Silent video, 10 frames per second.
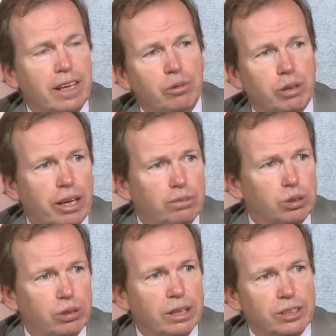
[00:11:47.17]
they will help
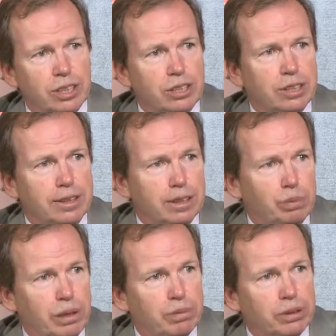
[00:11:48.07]
transition these
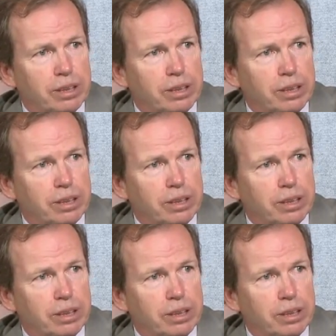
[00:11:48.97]
people